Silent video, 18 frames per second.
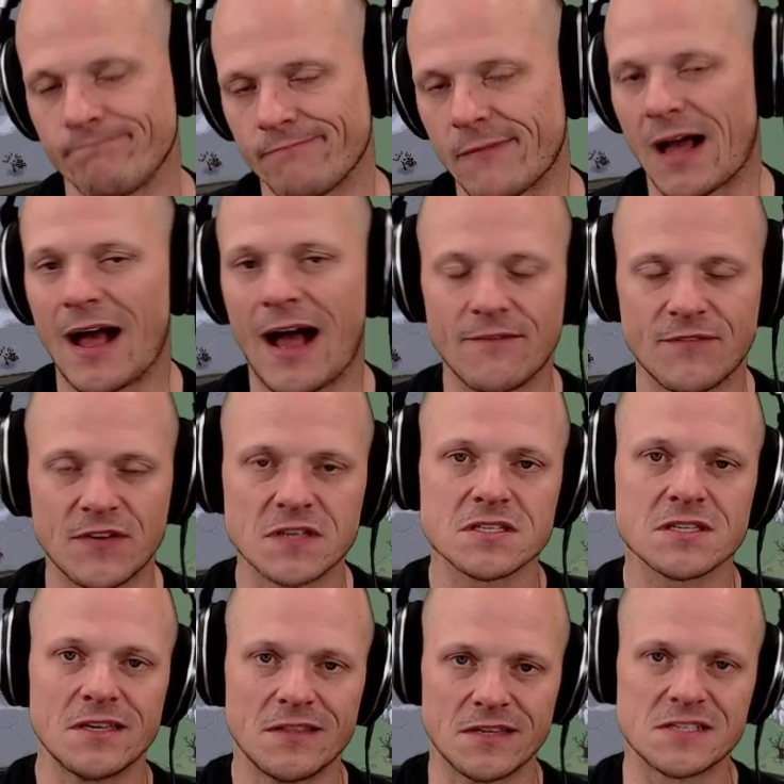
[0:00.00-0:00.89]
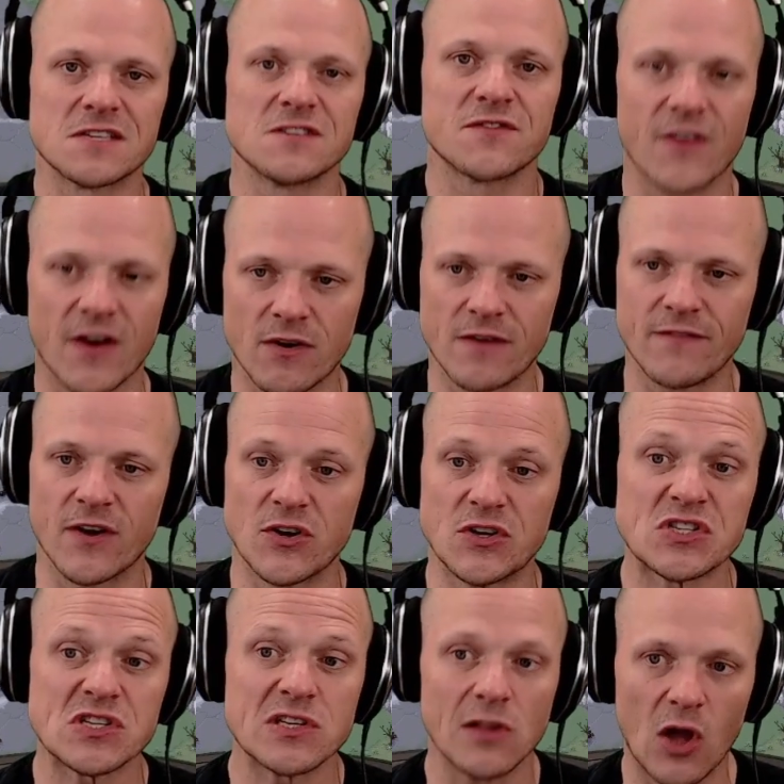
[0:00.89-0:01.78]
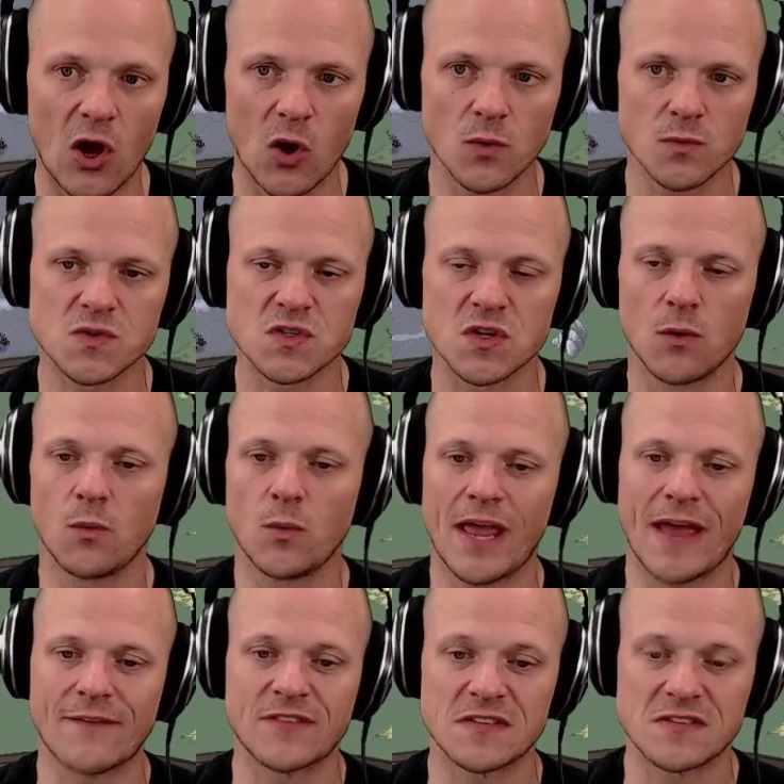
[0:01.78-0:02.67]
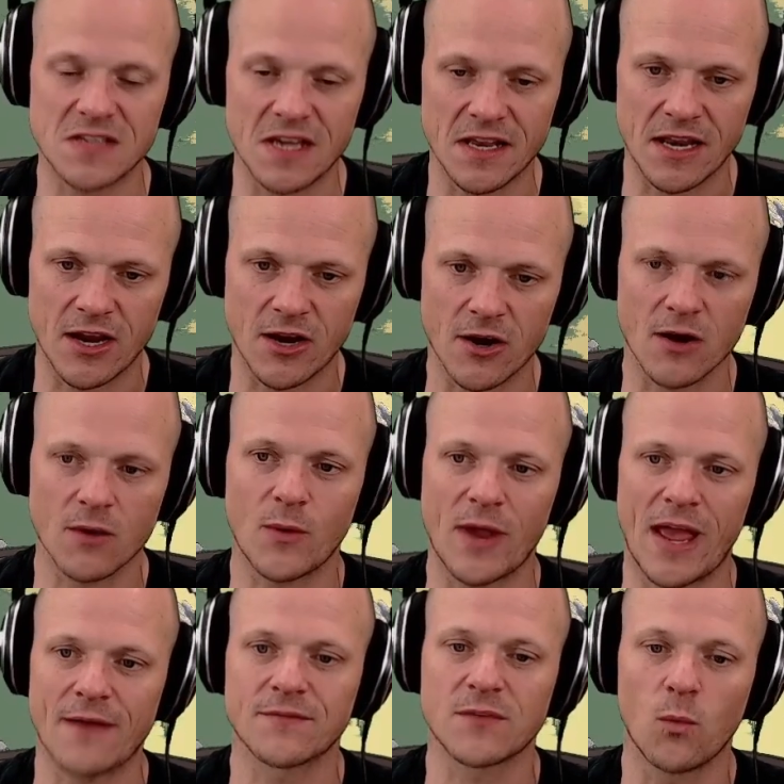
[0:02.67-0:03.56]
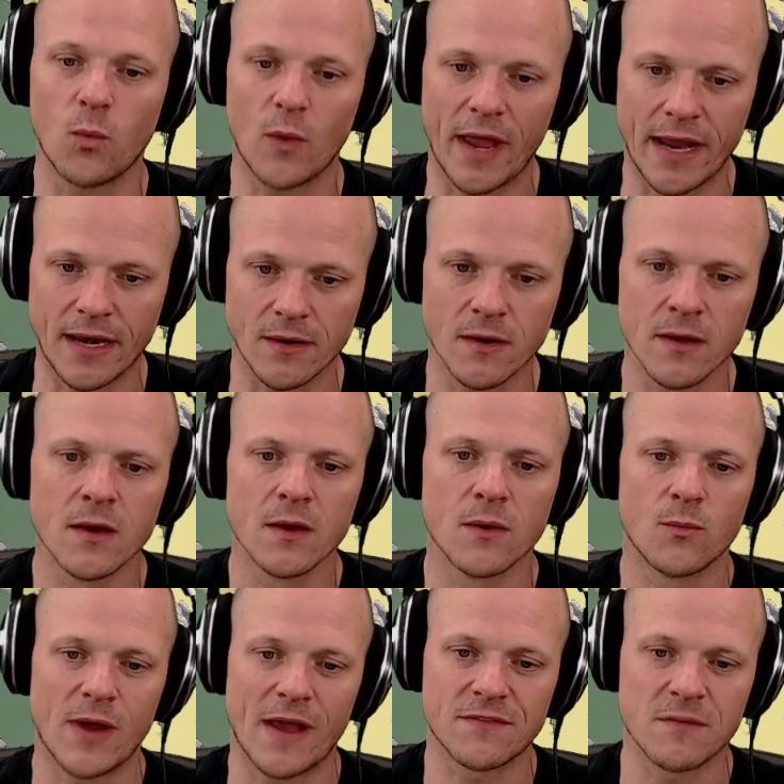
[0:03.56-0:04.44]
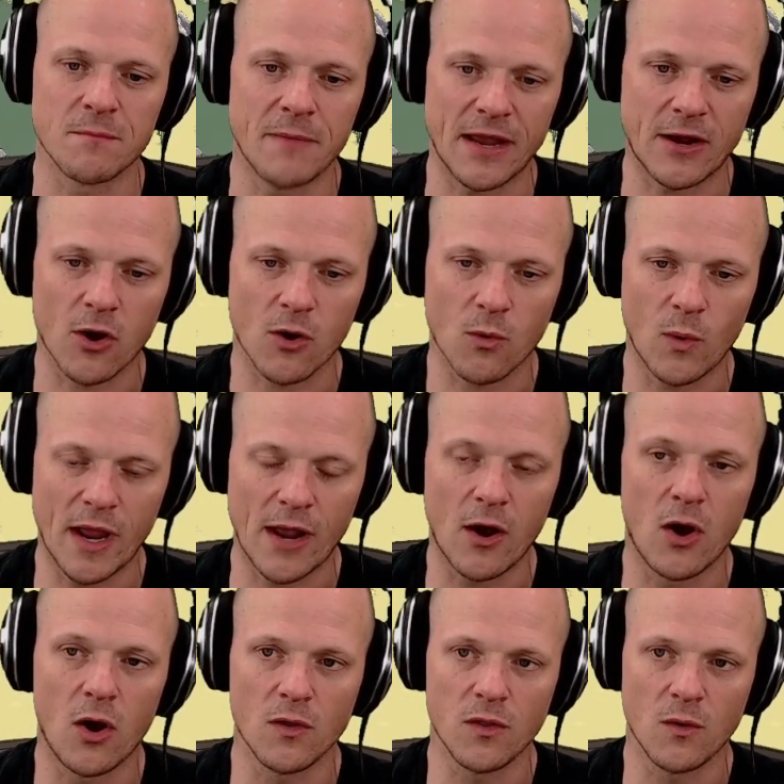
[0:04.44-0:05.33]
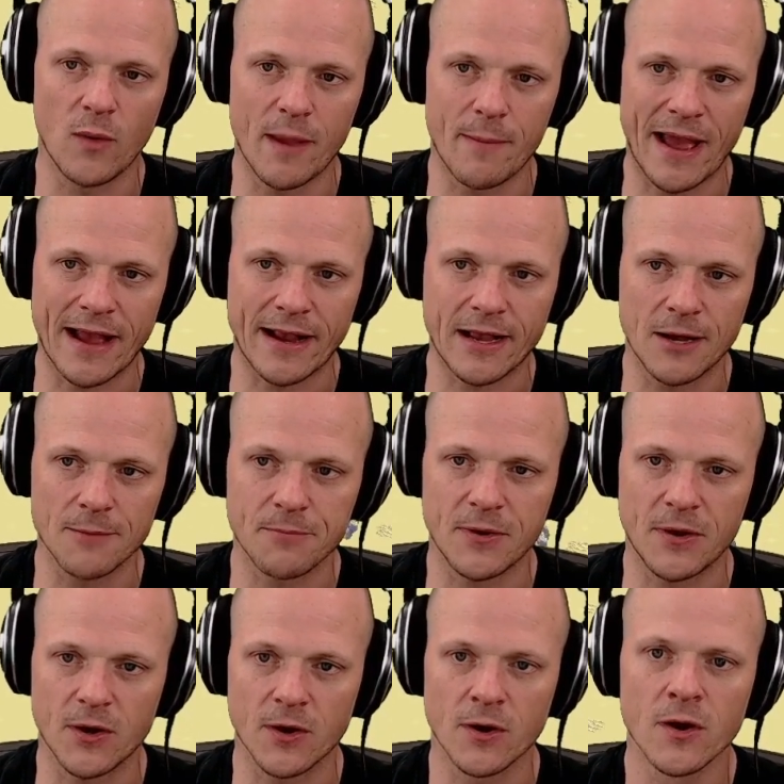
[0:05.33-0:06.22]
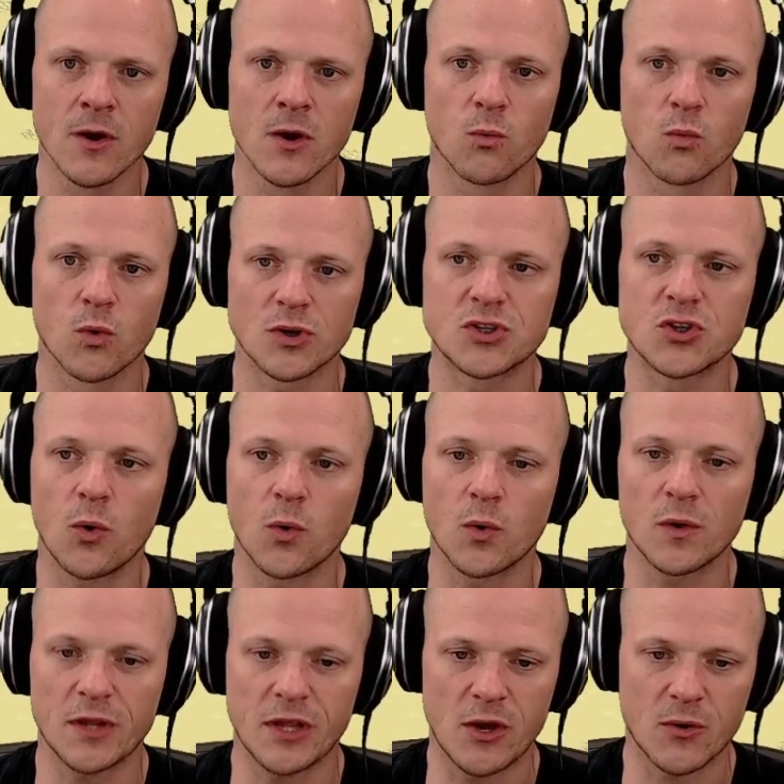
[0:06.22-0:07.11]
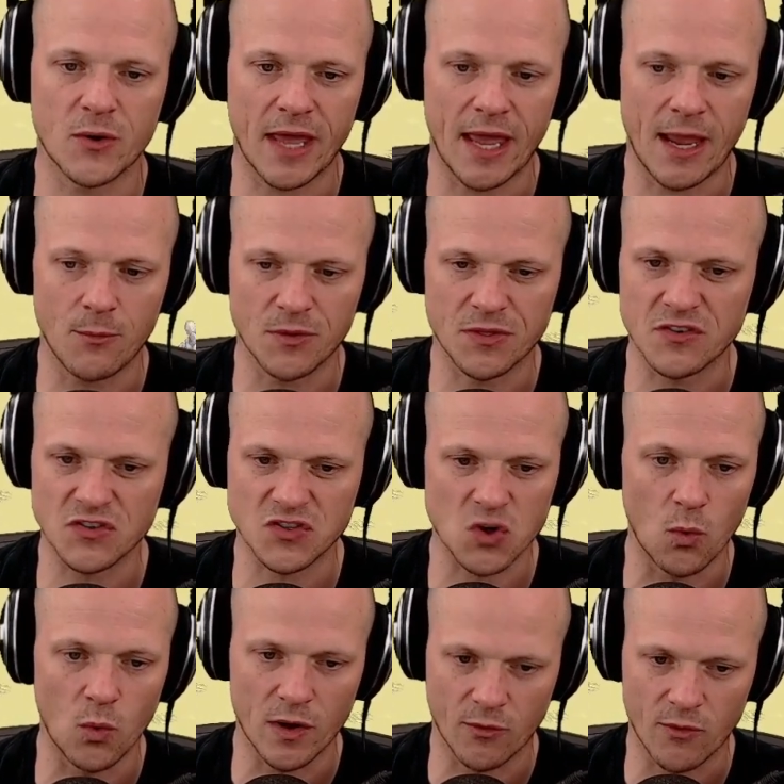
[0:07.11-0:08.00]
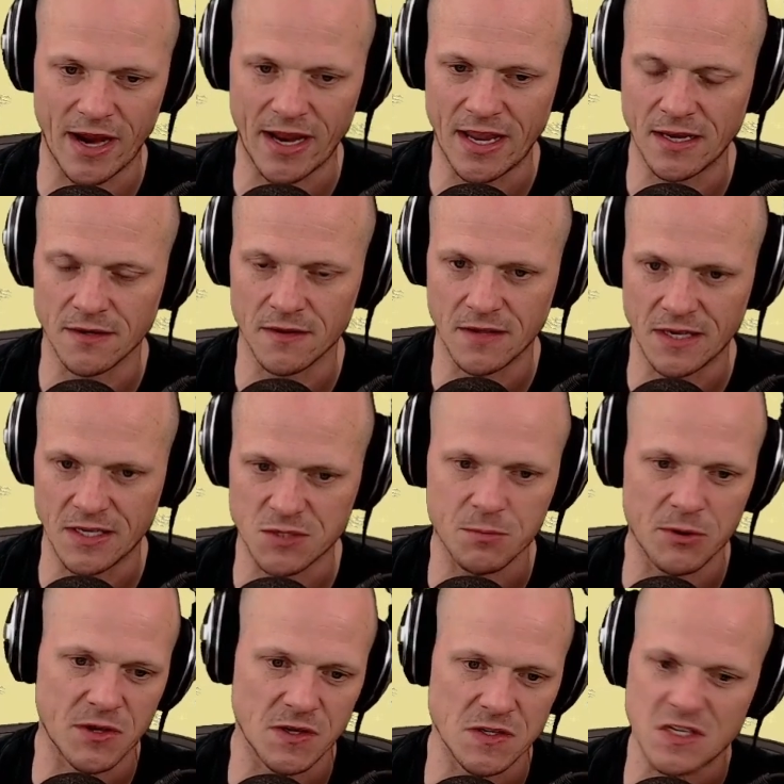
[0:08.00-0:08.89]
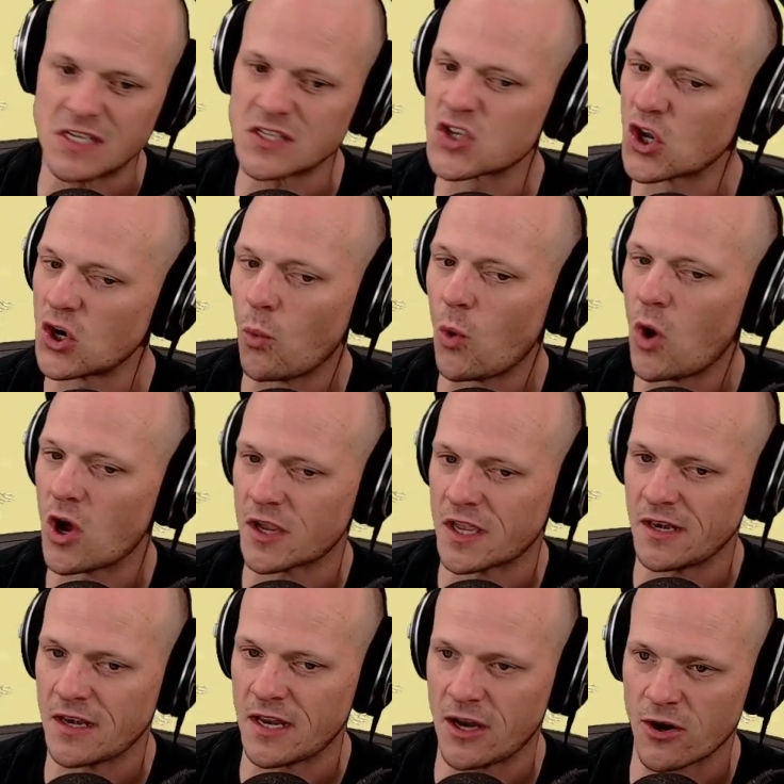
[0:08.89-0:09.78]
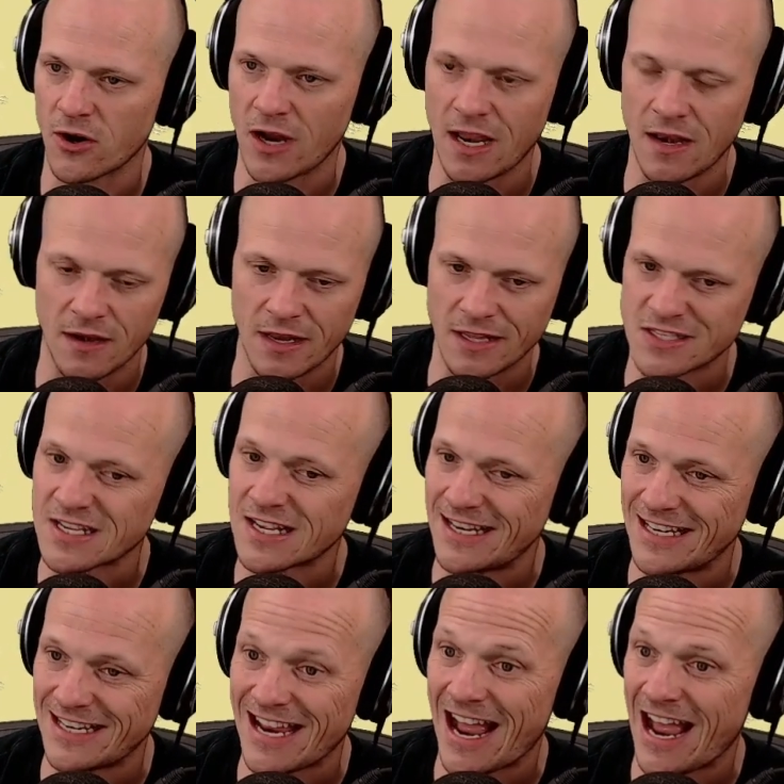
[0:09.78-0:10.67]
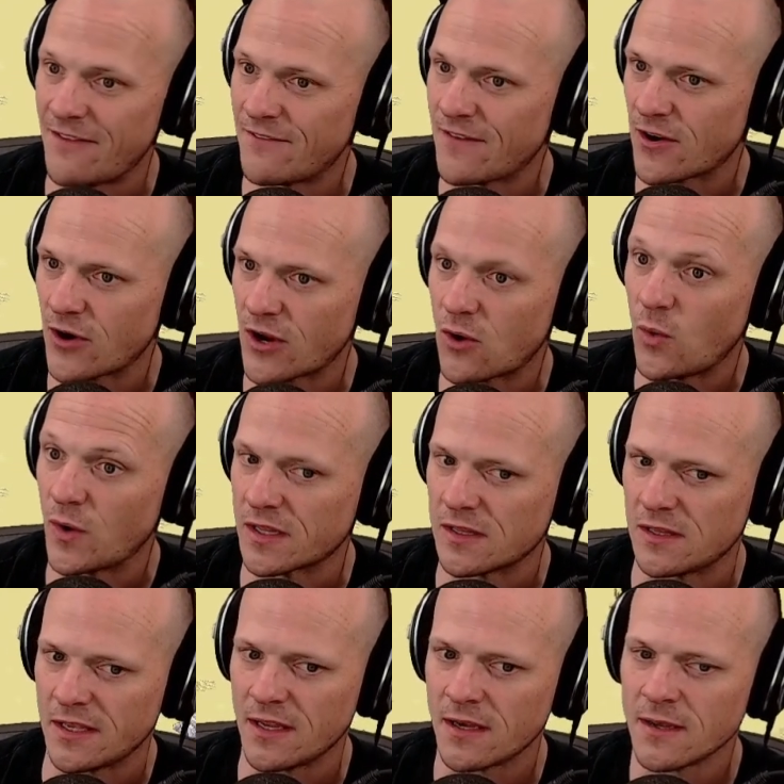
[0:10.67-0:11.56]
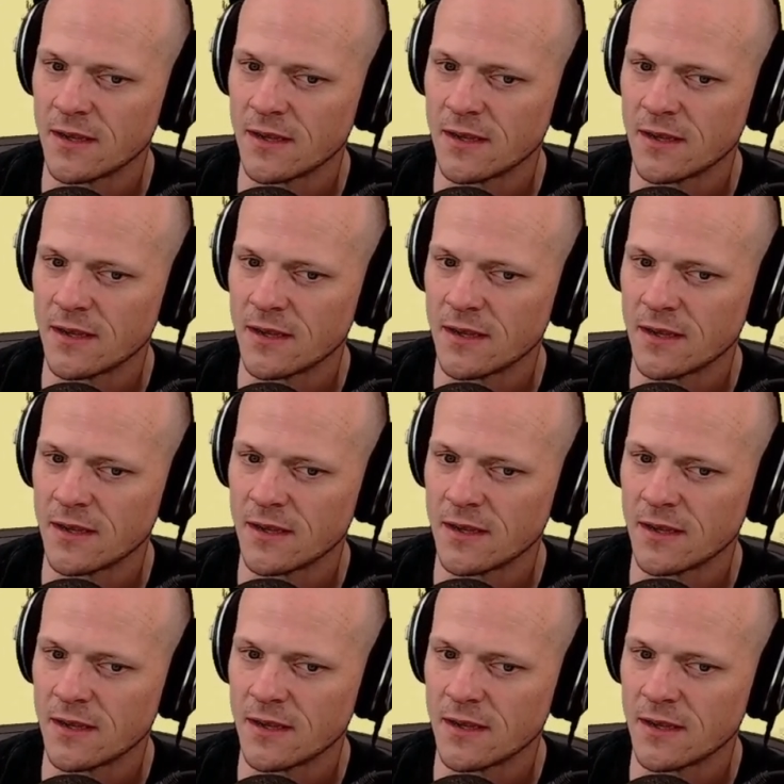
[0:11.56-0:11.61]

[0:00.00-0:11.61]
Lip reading: Obviously, this is very, very slow. So we have to sit here, we have to wait, we have to make our way all the way back up here. We're totally okay with just going right into these because he's going to walk in here and it's going to die very quickly.